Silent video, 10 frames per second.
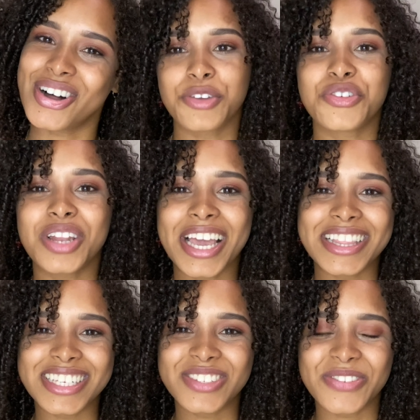If you like
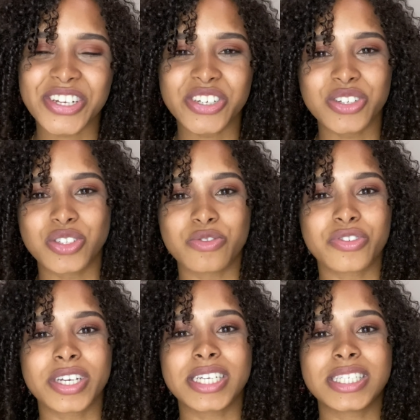this video, don't
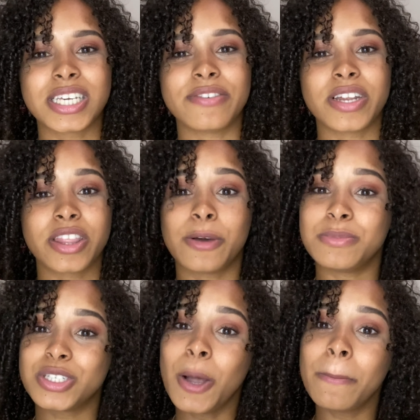forget to give it a thumbs
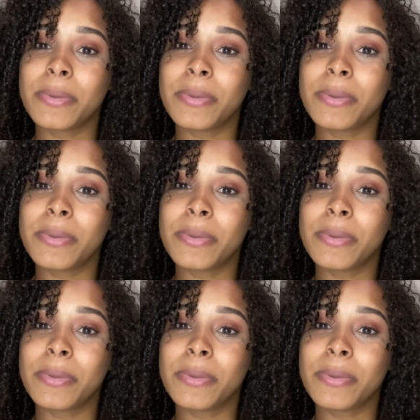up.